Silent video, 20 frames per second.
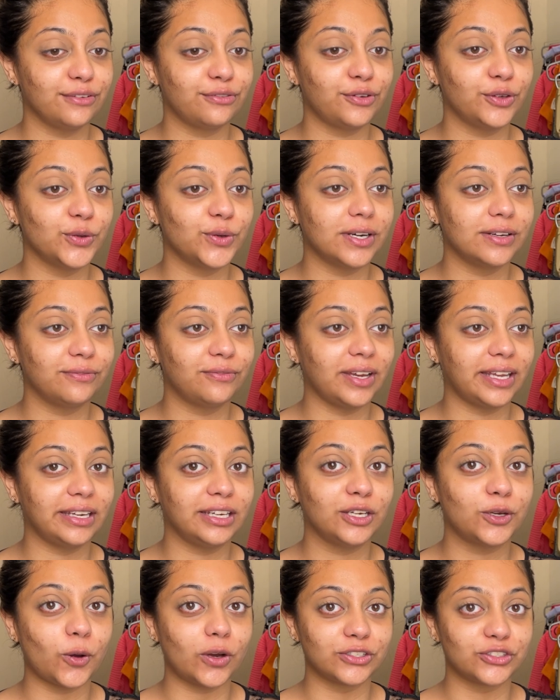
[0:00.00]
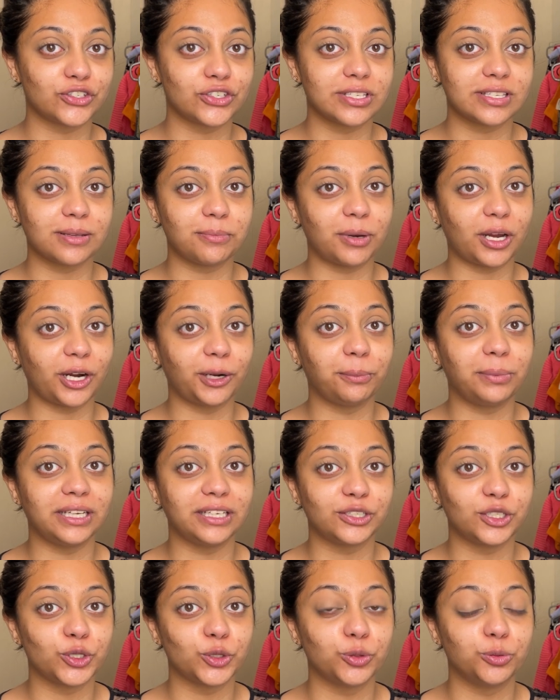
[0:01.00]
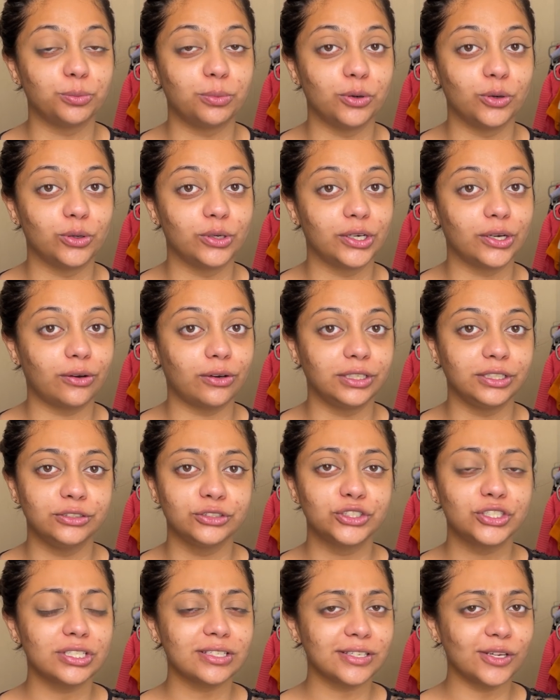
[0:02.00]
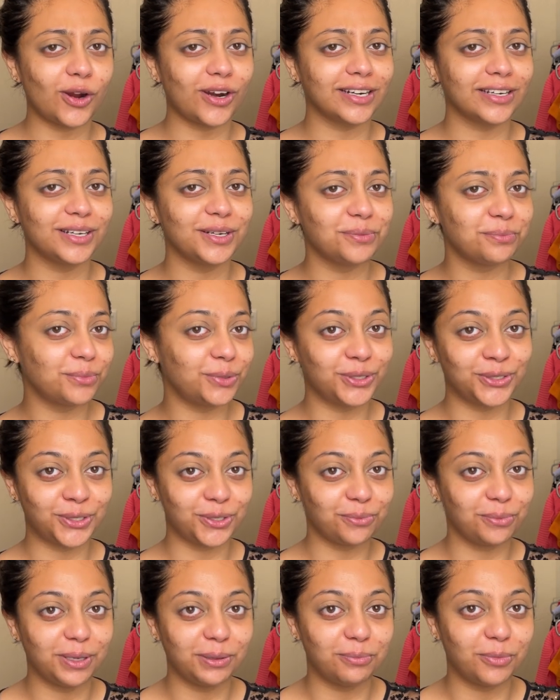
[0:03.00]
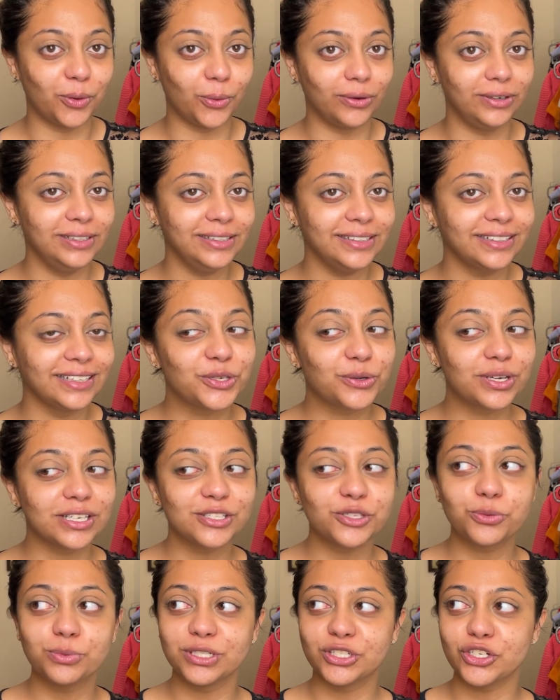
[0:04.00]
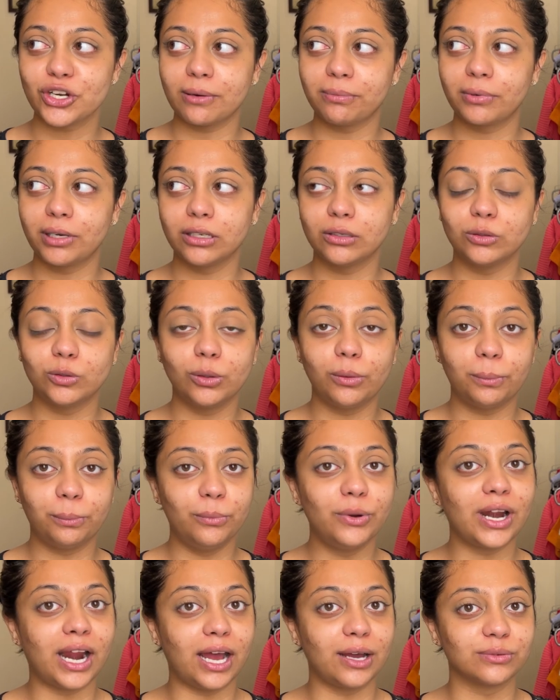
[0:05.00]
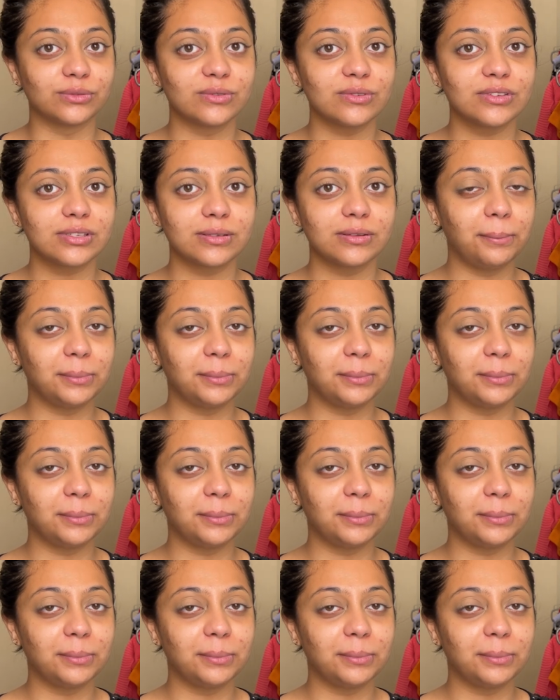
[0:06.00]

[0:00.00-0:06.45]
if you are very conscious about being too bold or you're just not in a mood to be bold, you can switch up to browns.